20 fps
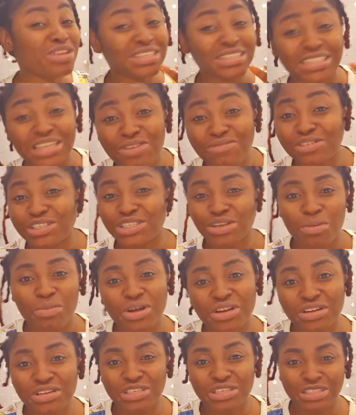received some
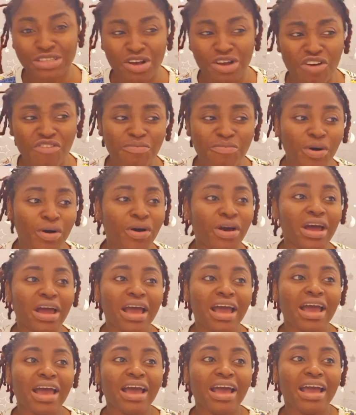other stuff but
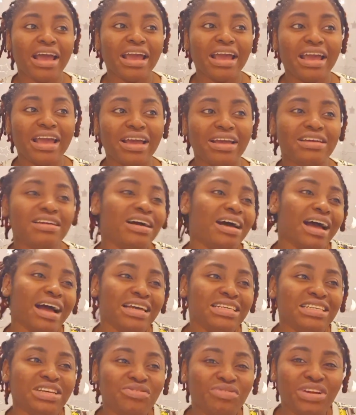
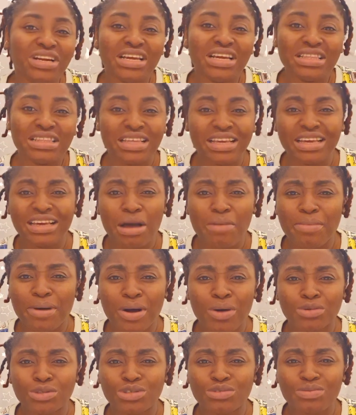i didn't really think
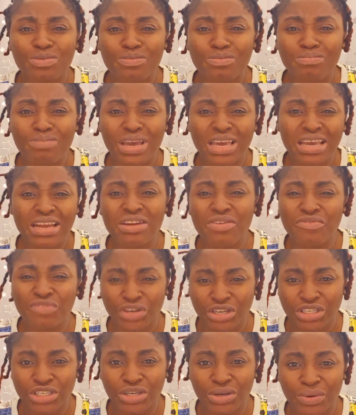about making a
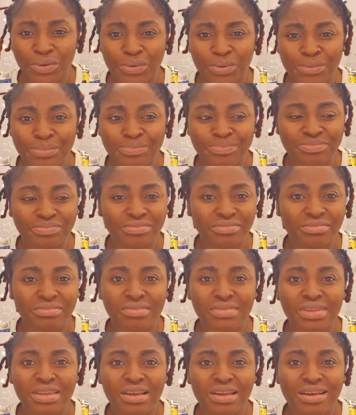video
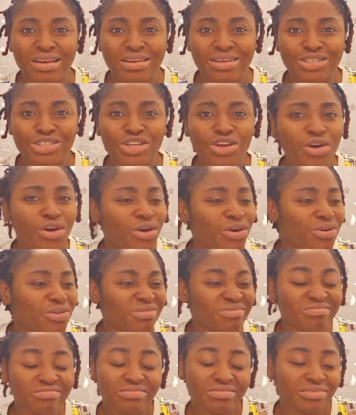
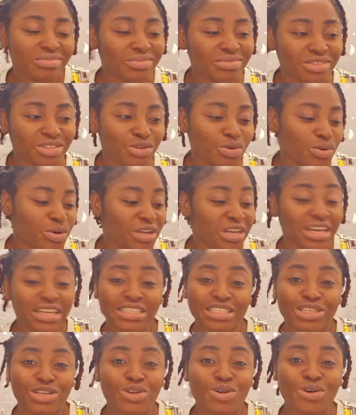so so
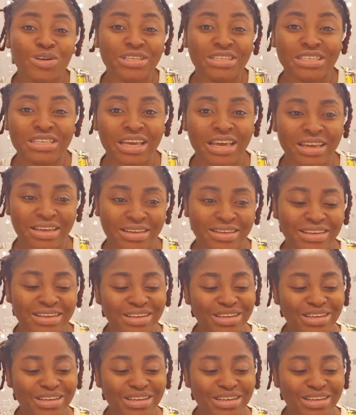yes loni